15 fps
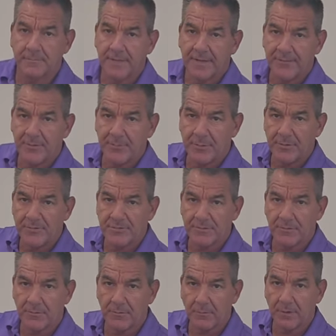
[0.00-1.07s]
having a post
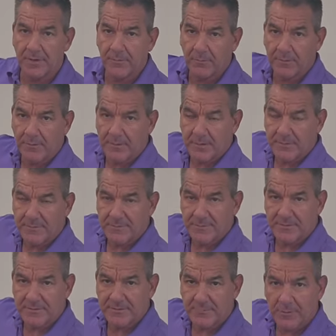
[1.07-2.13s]
here on the right while the club
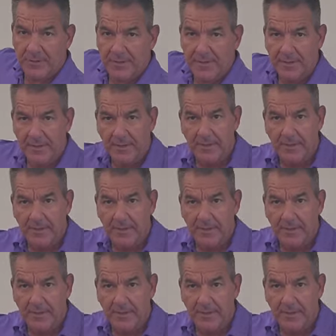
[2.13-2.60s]
swings this way,